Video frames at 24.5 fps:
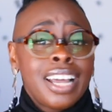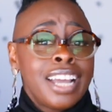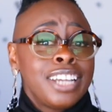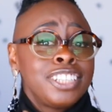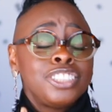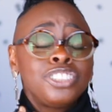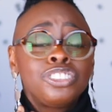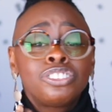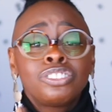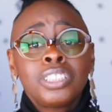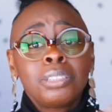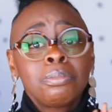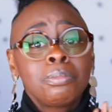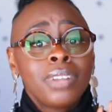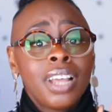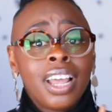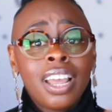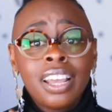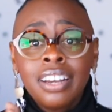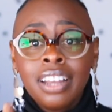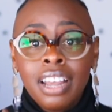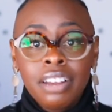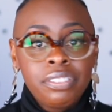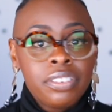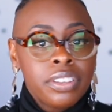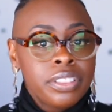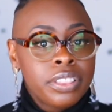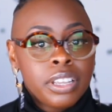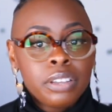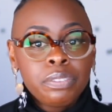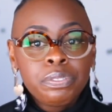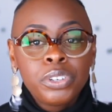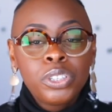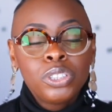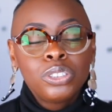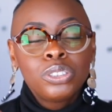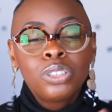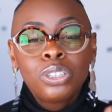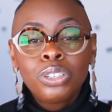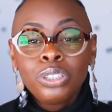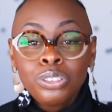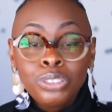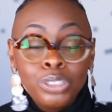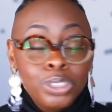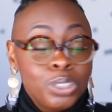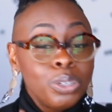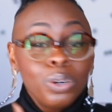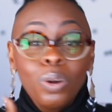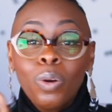I streamline everything for you so
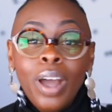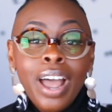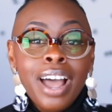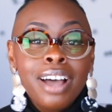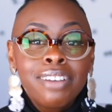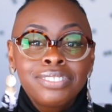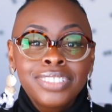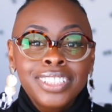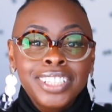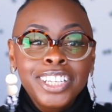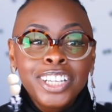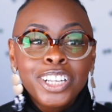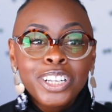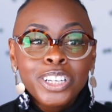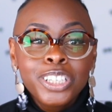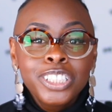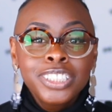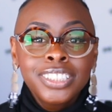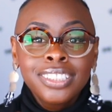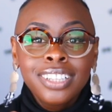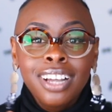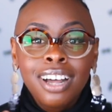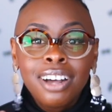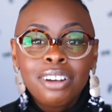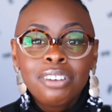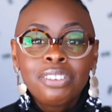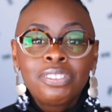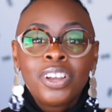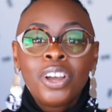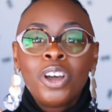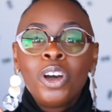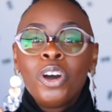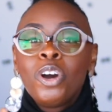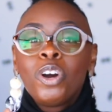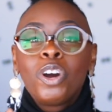you don't have to kill yourself